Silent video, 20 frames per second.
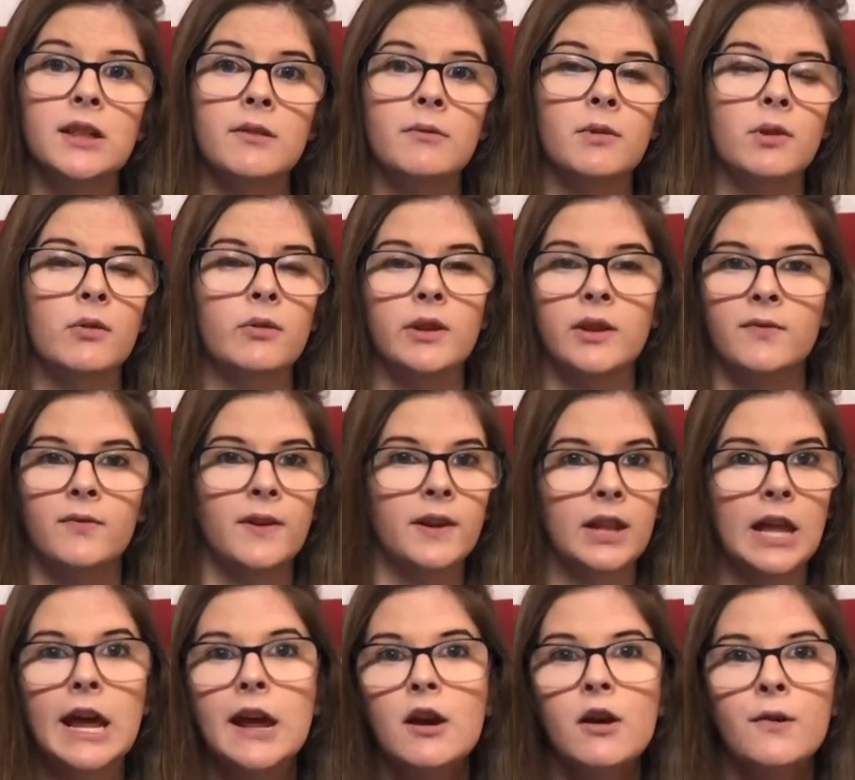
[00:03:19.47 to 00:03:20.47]
they were only for
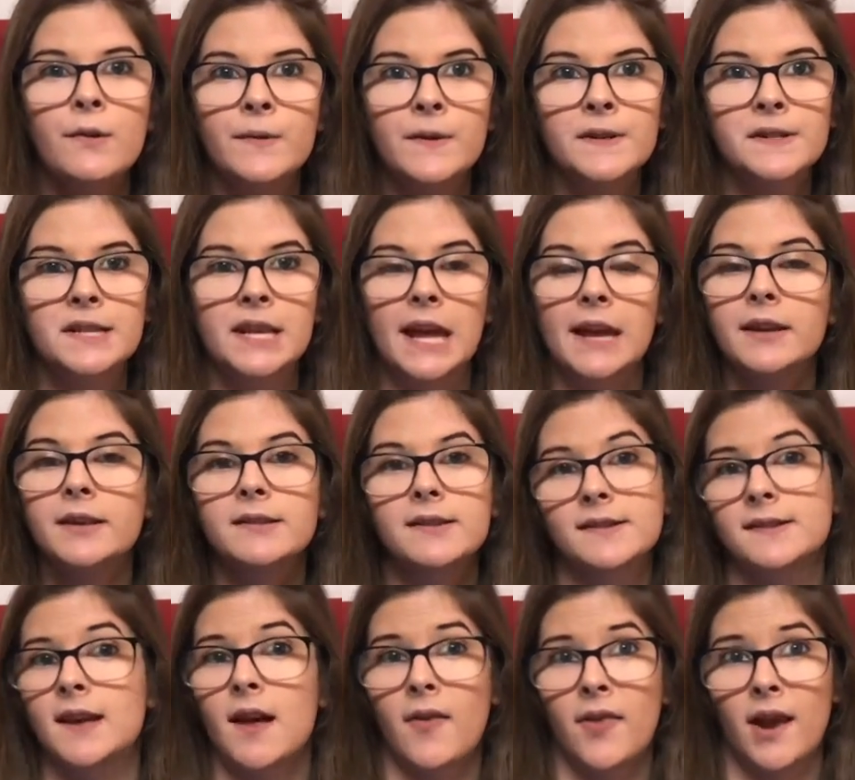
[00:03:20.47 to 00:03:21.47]
layovers getting
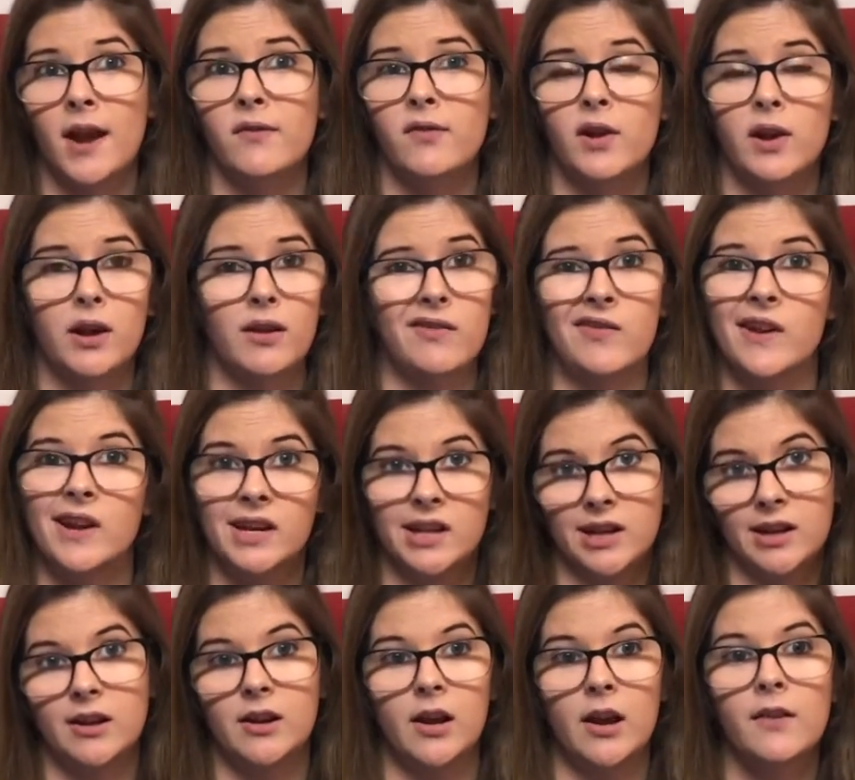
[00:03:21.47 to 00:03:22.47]
to South Africa,
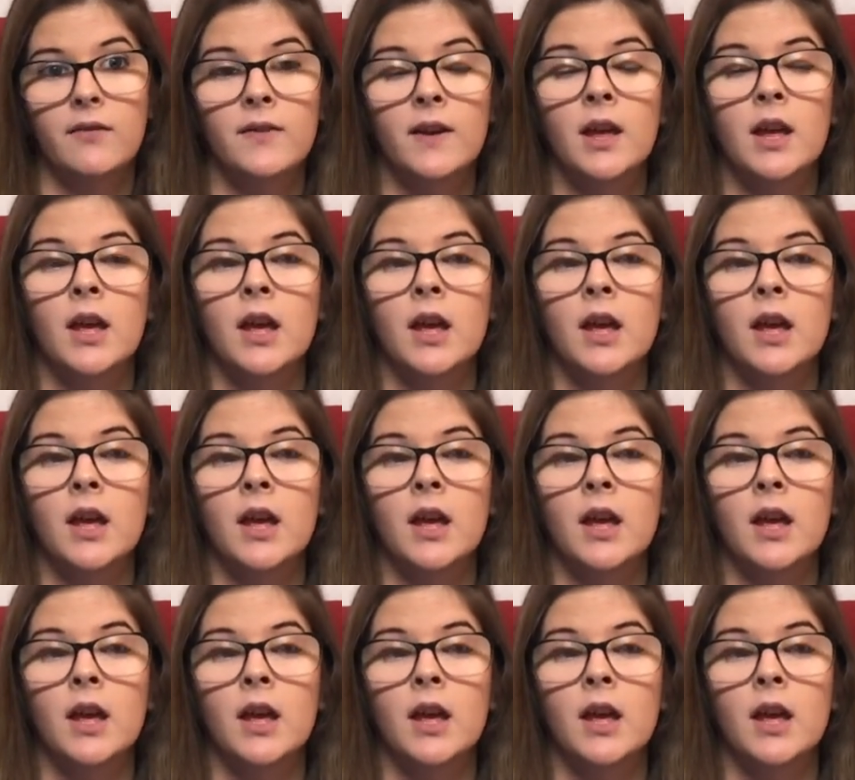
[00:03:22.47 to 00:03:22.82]
funny enough,